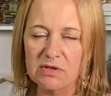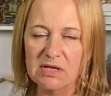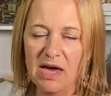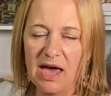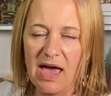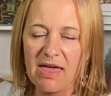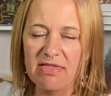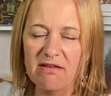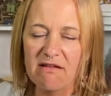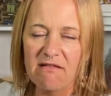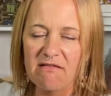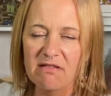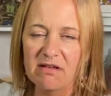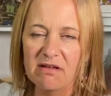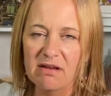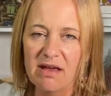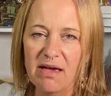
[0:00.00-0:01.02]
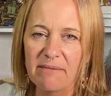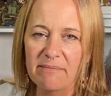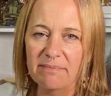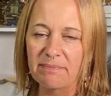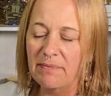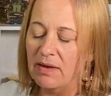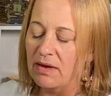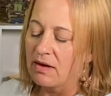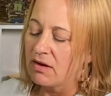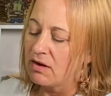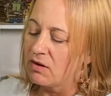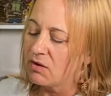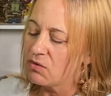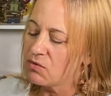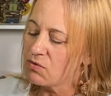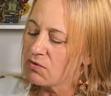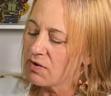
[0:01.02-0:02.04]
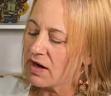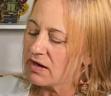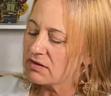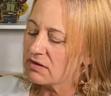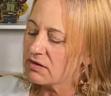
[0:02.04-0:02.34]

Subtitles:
together and all that.